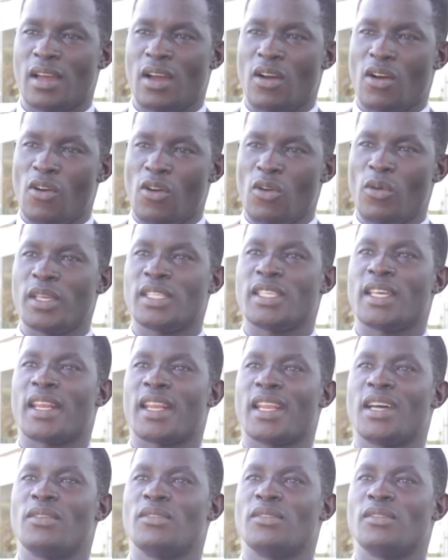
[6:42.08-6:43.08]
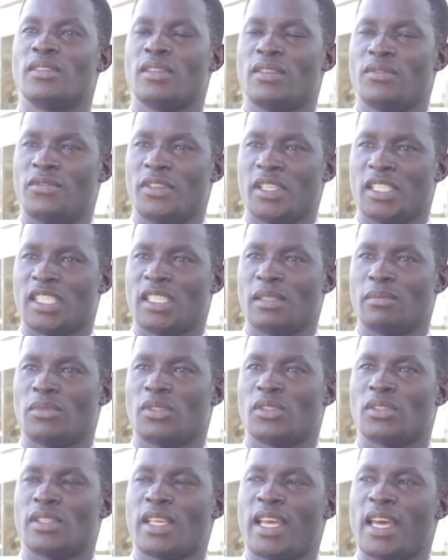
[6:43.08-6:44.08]
always around the
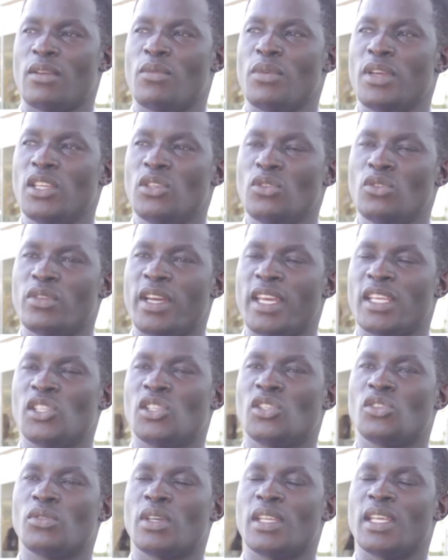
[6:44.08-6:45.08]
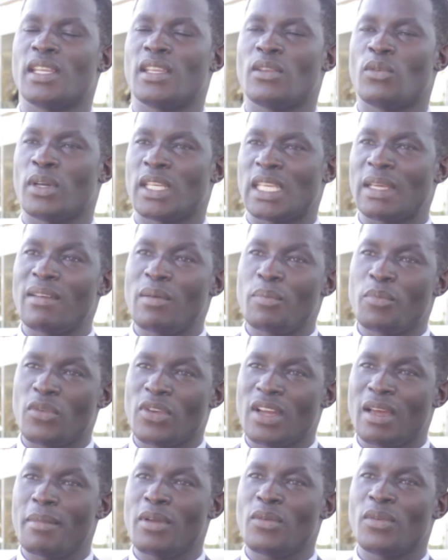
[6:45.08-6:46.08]
victims. And we do ensure that whatever
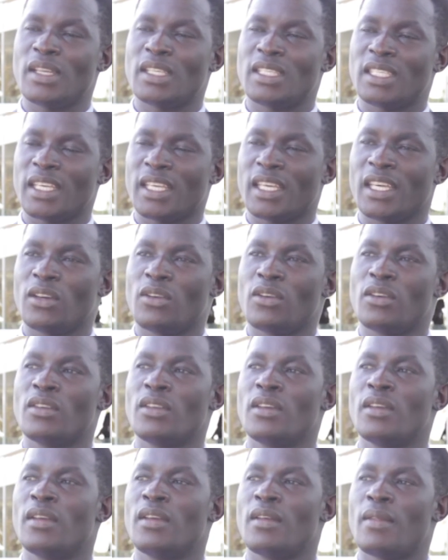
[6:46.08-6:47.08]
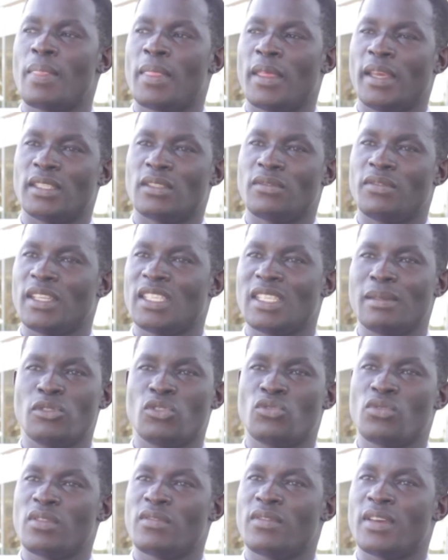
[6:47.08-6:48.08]
programming we are taking on is
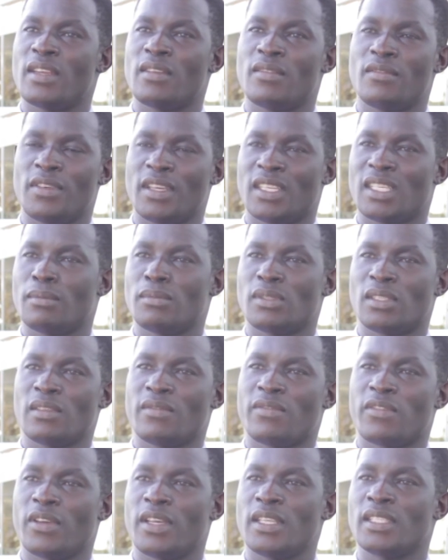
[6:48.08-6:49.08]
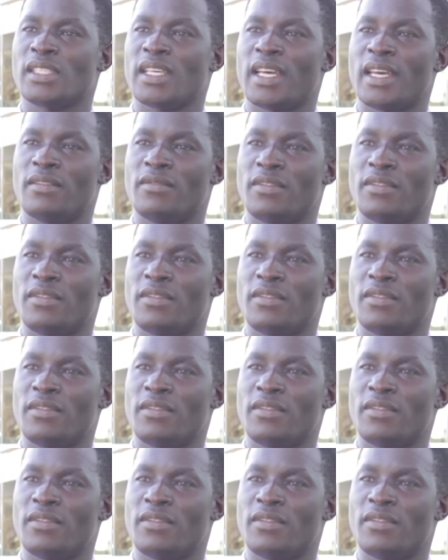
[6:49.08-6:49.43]
victims-driven, victims-influenced, and